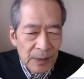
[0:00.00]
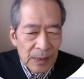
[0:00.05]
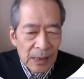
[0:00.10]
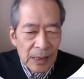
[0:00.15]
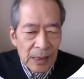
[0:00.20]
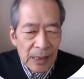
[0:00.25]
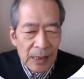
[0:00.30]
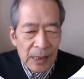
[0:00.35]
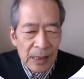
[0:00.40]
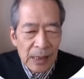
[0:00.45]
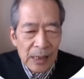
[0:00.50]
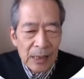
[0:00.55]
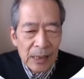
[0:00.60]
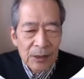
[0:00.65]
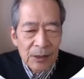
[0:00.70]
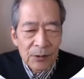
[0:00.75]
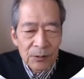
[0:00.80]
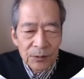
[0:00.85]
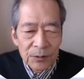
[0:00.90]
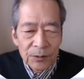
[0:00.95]
And
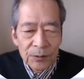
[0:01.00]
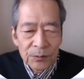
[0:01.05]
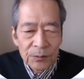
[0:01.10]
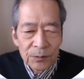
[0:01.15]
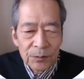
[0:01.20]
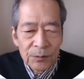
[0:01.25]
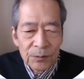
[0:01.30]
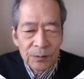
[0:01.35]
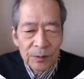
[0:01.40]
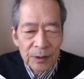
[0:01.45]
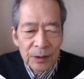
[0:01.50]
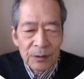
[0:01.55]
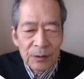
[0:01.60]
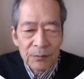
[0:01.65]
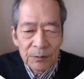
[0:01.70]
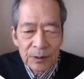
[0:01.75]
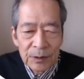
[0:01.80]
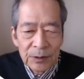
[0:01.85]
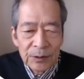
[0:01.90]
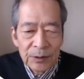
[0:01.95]
also to deal
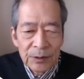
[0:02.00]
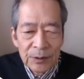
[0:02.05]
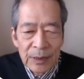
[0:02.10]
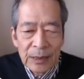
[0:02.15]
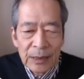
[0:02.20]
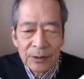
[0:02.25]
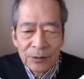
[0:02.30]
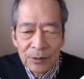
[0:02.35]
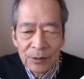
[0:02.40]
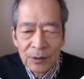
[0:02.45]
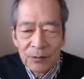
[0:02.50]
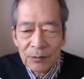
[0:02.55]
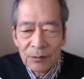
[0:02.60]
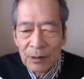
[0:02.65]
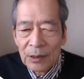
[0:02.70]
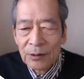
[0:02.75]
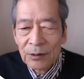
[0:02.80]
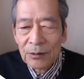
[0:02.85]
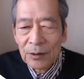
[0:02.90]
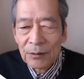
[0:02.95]
with nested let
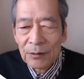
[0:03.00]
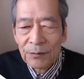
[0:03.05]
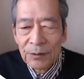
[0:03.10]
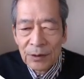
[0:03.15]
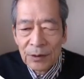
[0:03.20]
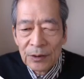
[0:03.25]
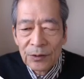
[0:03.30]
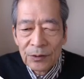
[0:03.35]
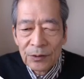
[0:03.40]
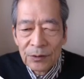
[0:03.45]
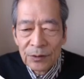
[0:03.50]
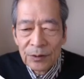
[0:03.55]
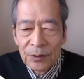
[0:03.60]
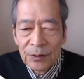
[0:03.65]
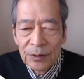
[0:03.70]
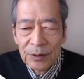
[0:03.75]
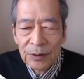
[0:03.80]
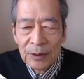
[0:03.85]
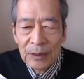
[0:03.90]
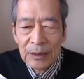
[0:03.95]
definitions,
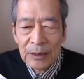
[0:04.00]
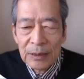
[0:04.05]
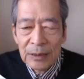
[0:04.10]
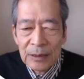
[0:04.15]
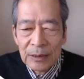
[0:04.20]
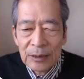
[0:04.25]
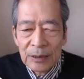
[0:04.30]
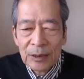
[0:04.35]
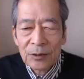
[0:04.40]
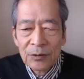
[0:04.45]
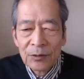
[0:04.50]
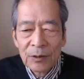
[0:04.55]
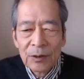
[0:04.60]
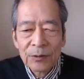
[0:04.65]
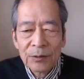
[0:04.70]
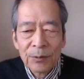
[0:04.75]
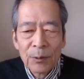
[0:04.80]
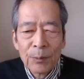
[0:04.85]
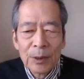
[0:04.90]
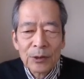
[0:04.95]
the
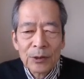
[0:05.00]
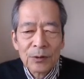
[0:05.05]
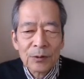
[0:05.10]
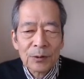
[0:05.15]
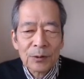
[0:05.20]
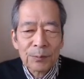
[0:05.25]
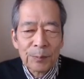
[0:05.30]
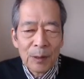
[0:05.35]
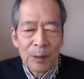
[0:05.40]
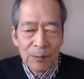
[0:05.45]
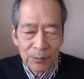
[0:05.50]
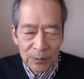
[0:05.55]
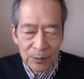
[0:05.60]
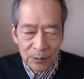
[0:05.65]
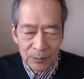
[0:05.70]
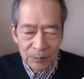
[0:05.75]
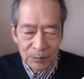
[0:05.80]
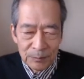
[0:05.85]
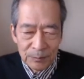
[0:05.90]
transformations perform